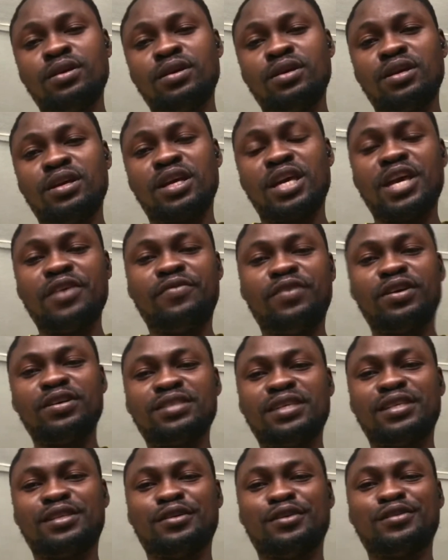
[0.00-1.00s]
give us a
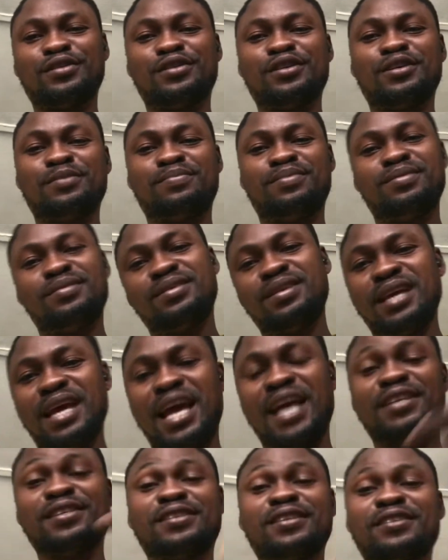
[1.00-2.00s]
thumbs up and
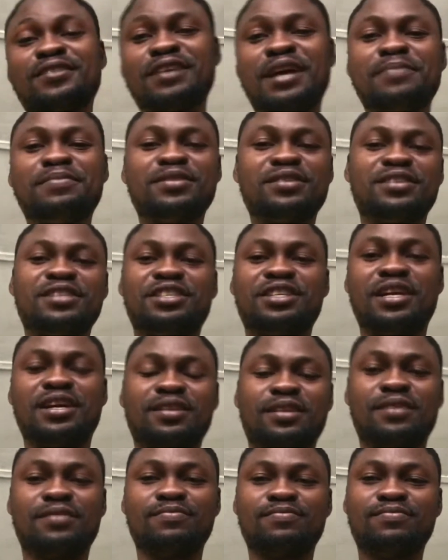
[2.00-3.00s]
subscribe to the
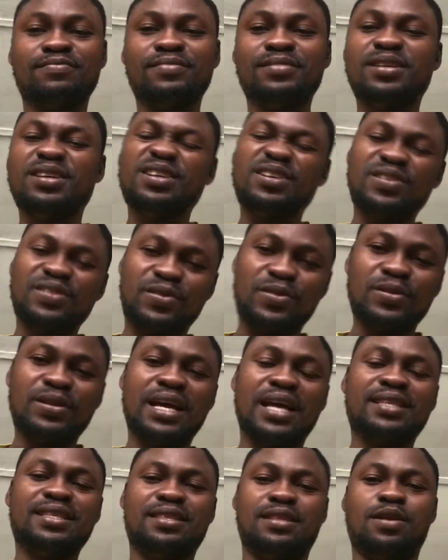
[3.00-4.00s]
channel. Do
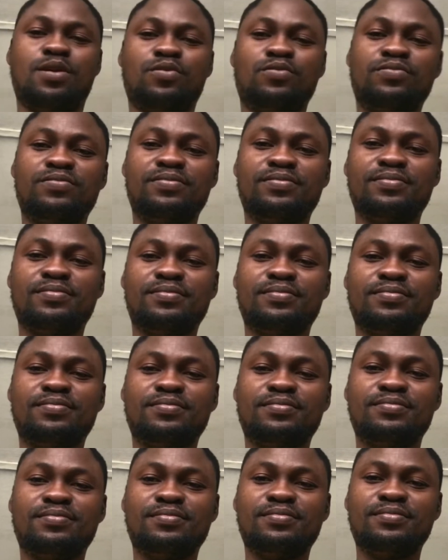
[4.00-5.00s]
that now.
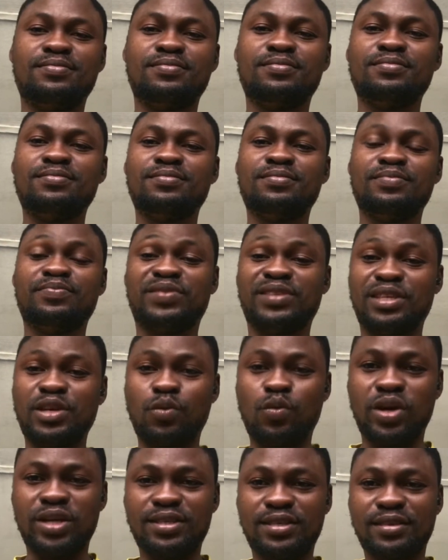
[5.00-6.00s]
I'm still
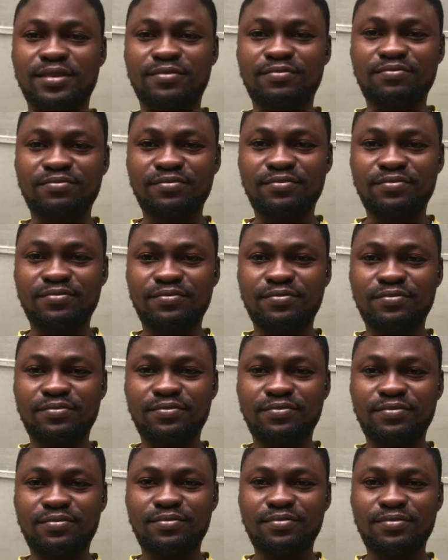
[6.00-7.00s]
waiting.
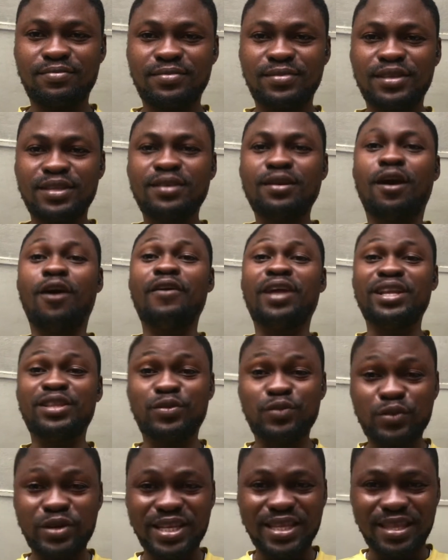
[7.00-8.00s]
All right, do
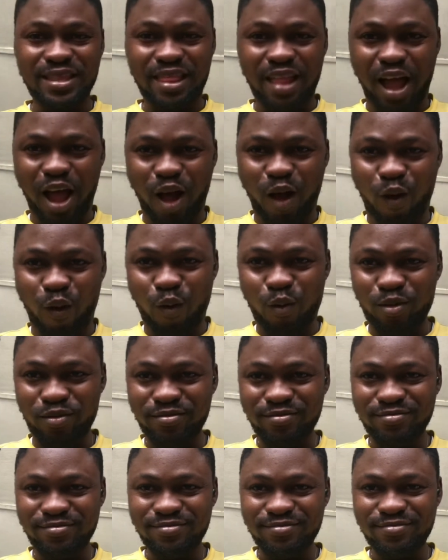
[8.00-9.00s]
it now.
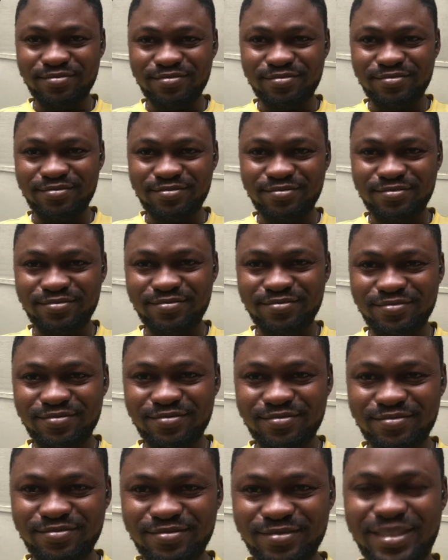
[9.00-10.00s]

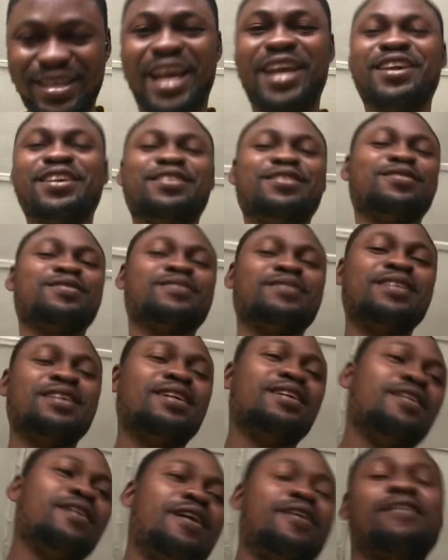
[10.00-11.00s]
Thank you.
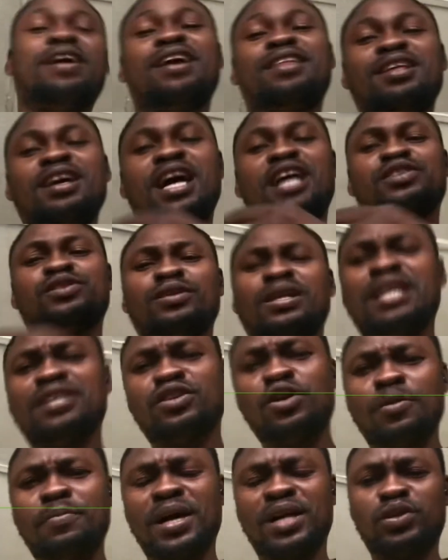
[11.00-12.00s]
All right, and so let's go
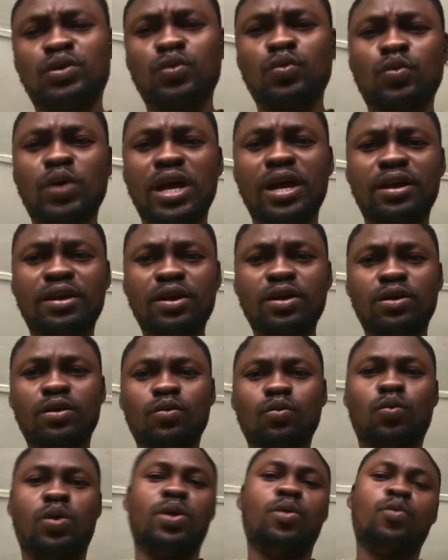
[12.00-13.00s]
back to where
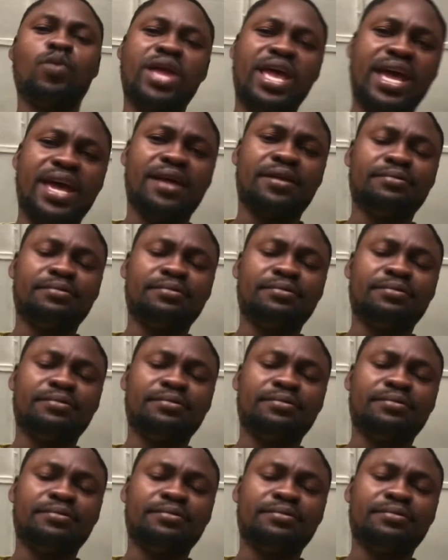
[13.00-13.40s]
we were.